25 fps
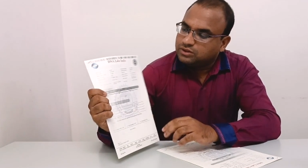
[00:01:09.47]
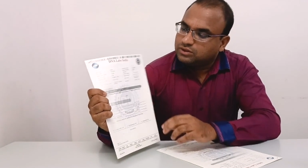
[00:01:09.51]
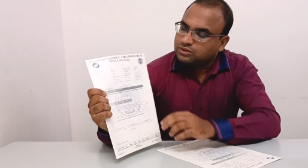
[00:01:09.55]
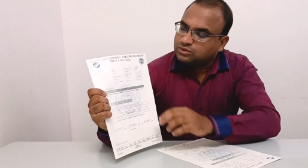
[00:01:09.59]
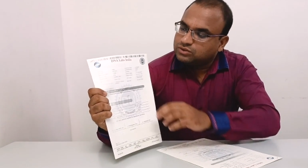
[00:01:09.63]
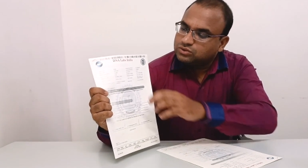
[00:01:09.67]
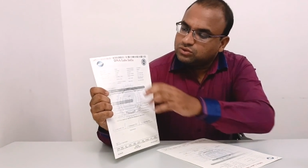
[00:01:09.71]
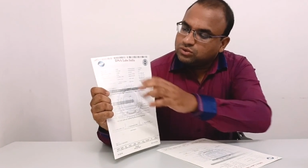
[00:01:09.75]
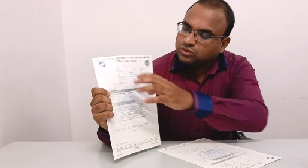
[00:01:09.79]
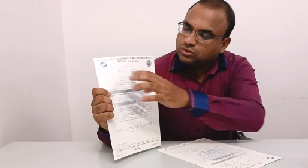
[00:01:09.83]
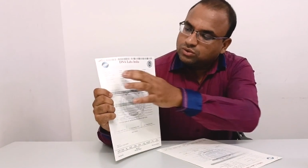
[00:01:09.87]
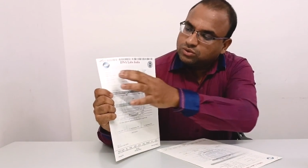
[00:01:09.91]

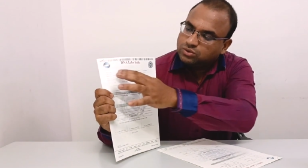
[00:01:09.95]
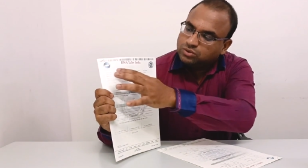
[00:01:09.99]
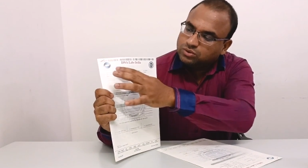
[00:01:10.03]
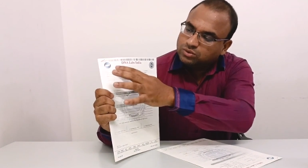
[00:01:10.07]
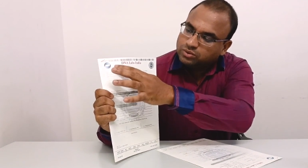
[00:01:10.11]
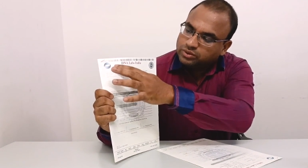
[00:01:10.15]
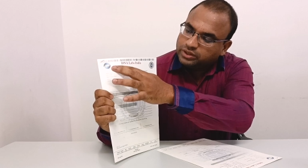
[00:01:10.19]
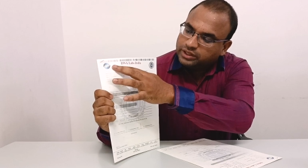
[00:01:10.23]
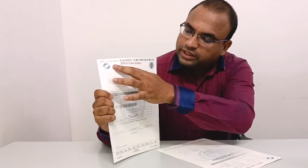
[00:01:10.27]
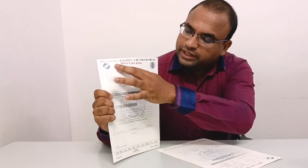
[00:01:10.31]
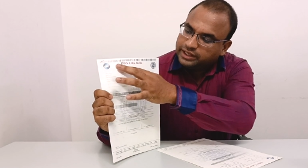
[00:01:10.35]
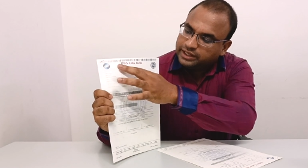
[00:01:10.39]

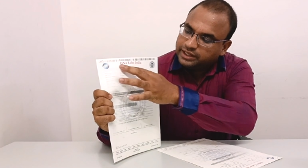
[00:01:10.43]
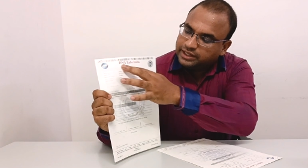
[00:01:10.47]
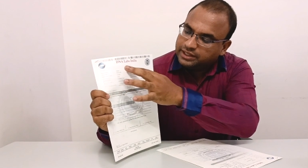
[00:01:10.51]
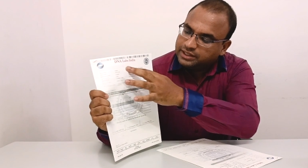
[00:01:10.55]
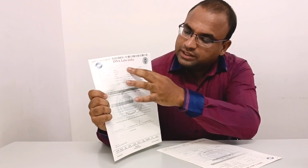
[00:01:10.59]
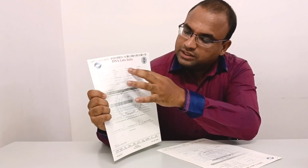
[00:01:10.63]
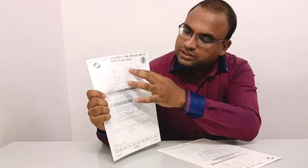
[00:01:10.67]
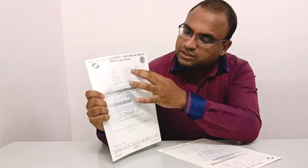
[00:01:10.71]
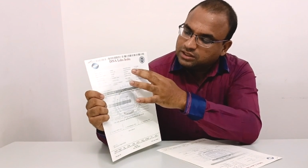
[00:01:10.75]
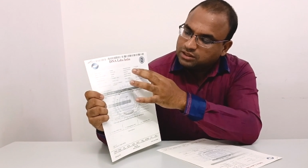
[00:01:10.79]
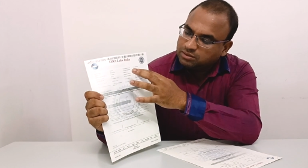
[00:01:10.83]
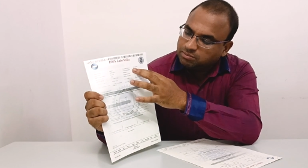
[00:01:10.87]
So, the
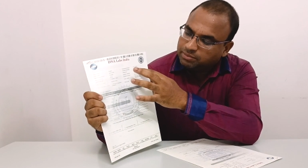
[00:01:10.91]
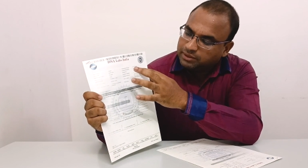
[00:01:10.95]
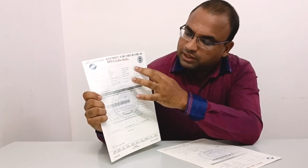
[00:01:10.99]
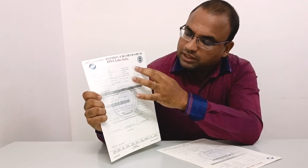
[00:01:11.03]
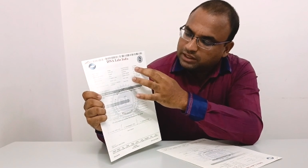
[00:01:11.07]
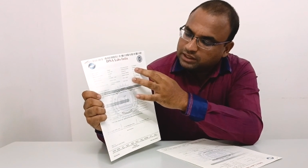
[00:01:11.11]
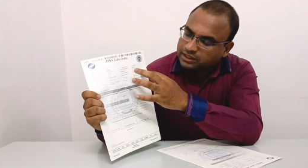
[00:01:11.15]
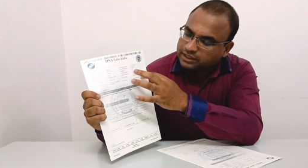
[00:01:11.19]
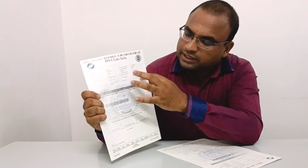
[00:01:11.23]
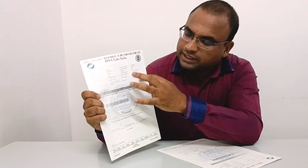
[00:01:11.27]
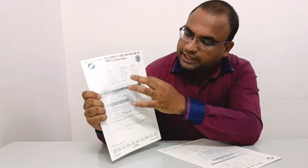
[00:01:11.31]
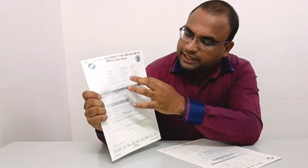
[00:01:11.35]
initial
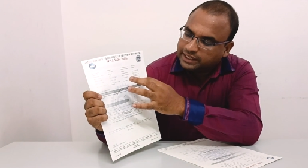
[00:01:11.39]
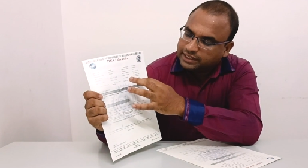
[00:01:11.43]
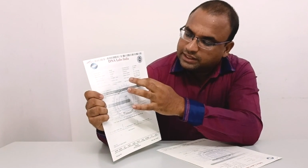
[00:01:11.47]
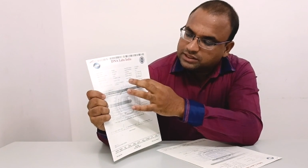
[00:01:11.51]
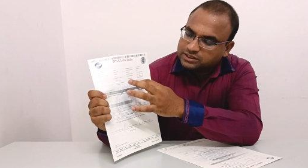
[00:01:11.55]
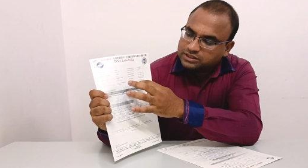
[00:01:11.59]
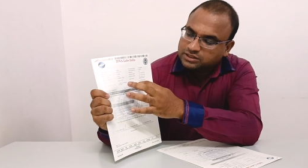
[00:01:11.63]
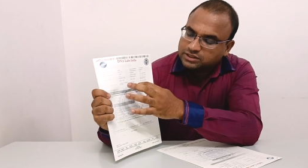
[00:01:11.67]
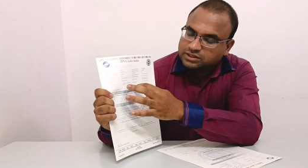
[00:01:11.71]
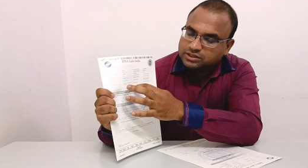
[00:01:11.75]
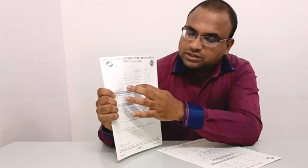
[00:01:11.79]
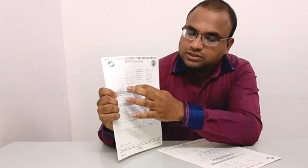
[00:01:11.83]
part
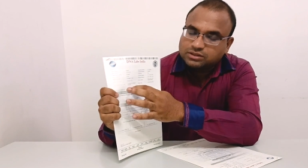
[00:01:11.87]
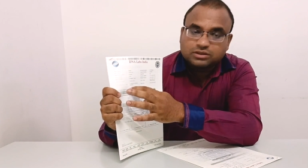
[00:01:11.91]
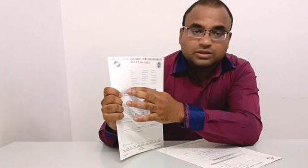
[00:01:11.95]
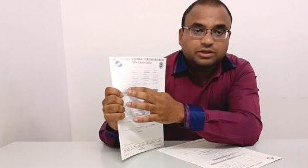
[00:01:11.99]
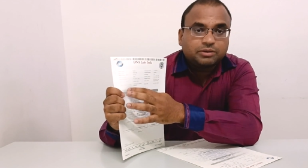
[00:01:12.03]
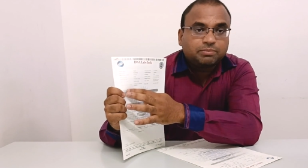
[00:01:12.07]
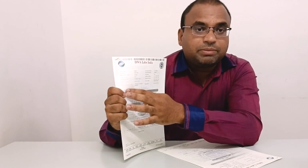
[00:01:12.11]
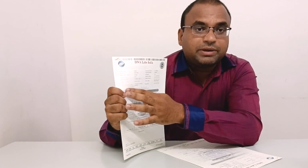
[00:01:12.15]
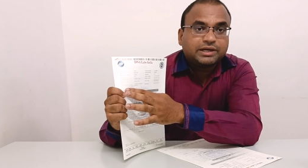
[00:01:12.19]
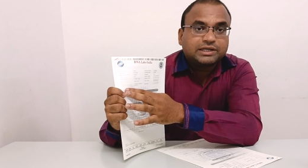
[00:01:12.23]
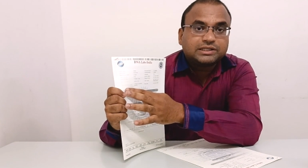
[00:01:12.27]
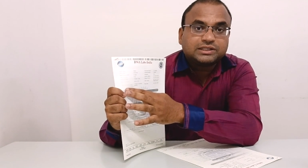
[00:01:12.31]
carries
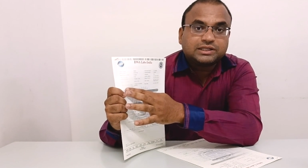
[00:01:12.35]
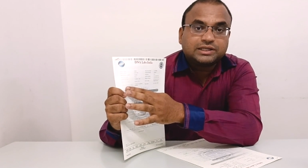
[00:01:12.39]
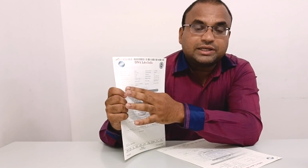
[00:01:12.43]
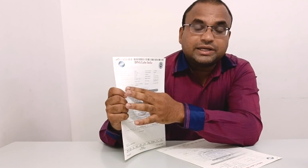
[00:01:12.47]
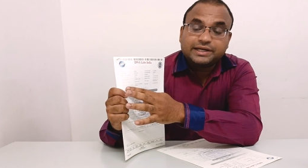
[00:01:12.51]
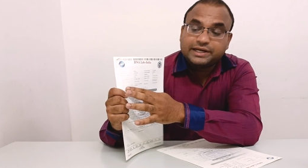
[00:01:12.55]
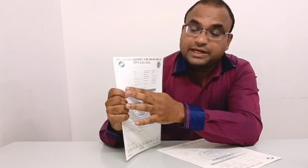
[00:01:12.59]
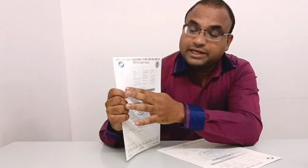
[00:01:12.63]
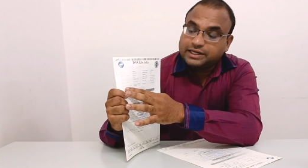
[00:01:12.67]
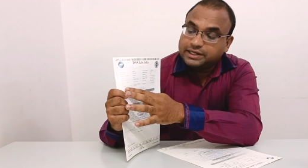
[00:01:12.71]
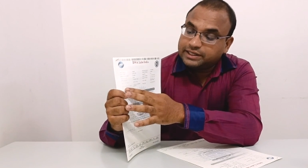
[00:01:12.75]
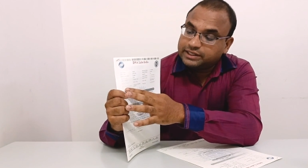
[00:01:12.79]
the patient
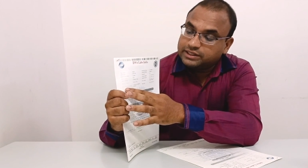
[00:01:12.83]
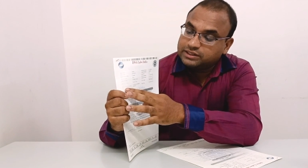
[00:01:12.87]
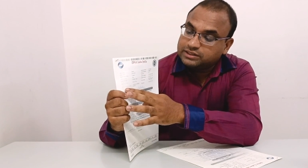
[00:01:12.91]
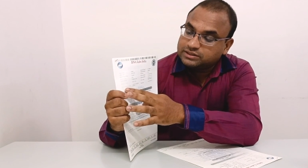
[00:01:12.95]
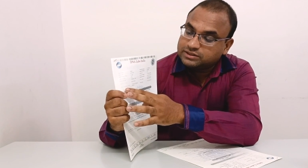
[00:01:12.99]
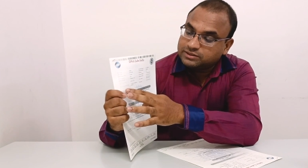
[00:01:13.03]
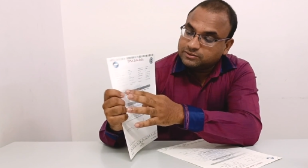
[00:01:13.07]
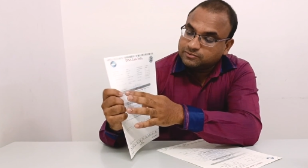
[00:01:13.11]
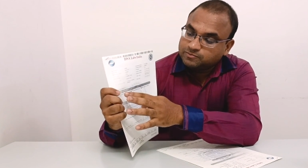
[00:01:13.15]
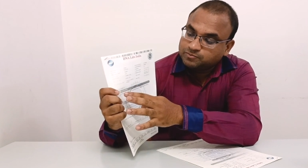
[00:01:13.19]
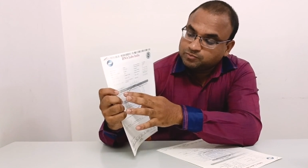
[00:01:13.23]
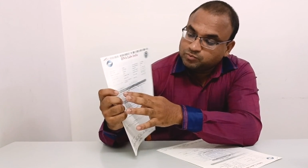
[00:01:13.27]

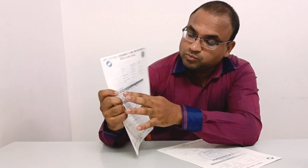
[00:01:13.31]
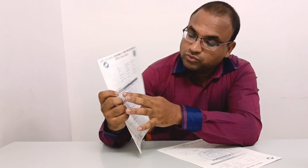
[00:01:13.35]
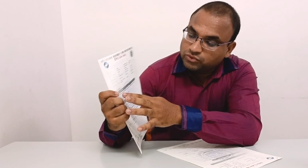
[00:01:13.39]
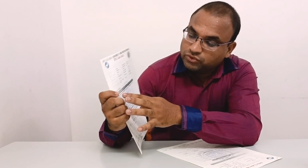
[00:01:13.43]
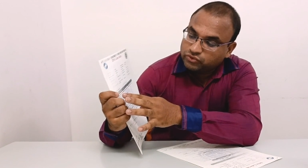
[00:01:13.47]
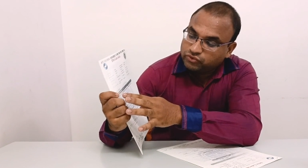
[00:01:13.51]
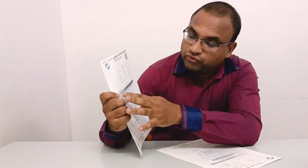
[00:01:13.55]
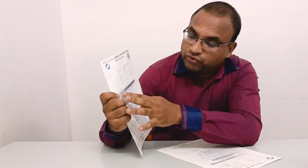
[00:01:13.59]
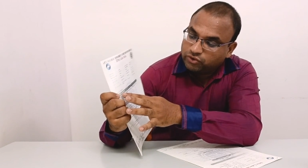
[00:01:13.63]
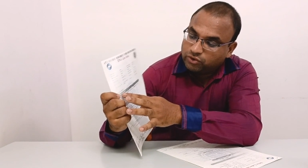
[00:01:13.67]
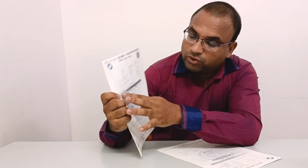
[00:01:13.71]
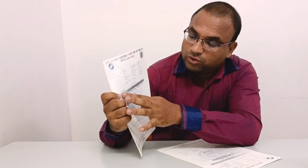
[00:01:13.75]
details,
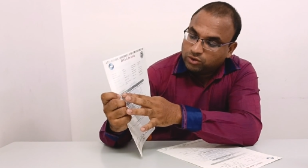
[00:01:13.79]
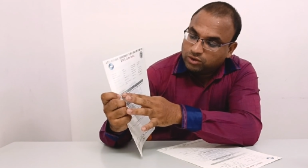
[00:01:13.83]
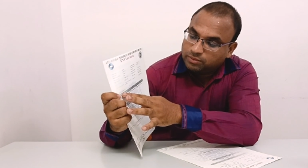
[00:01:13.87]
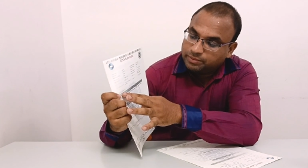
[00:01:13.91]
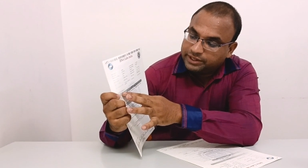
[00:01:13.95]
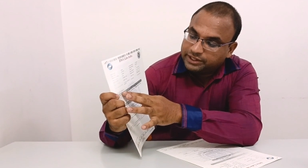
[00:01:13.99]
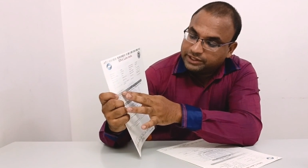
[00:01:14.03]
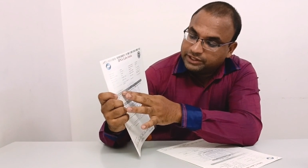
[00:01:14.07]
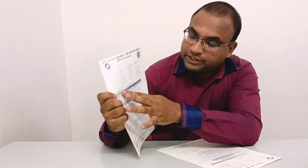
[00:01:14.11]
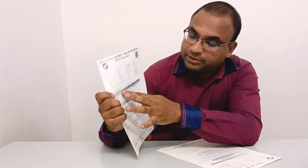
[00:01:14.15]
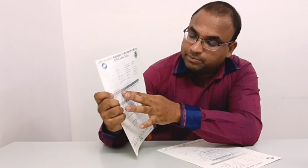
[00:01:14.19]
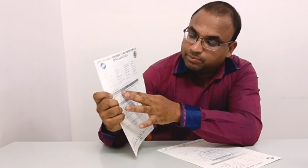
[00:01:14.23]
followed
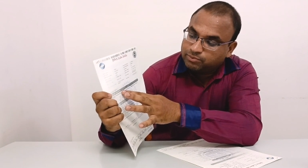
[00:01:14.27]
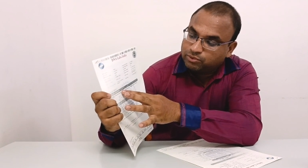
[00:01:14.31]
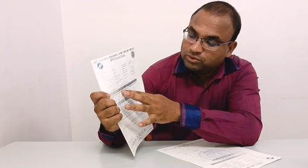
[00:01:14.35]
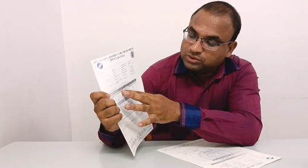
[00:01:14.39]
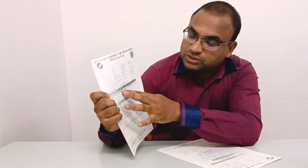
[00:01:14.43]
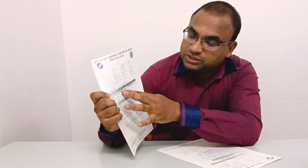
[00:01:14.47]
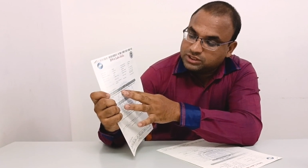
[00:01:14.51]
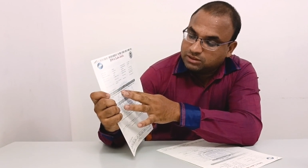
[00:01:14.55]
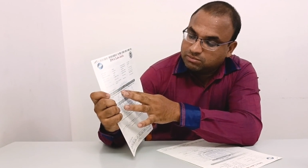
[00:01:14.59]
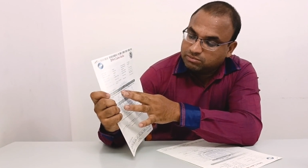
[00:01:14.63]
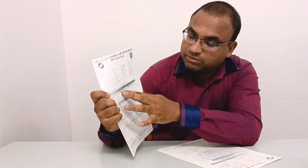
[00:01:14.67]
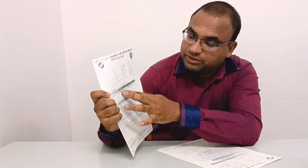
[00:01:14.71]
by the report
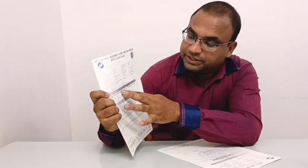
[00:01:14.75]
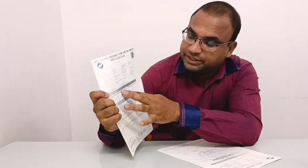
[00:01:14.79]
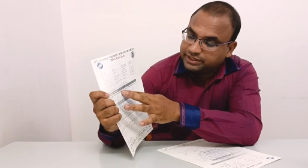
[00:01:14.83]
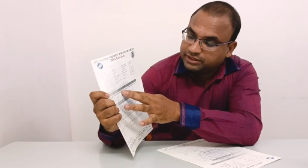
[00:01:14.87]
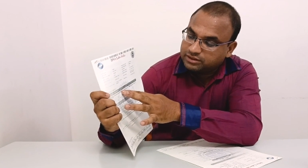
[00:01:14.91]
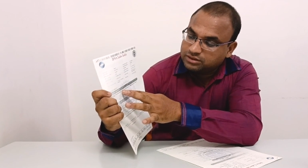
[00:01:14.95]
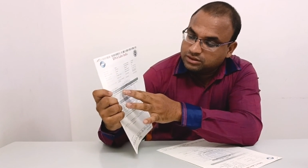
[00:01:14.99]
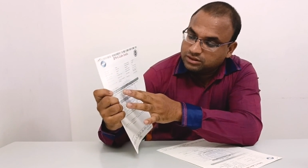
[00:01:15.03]
summary,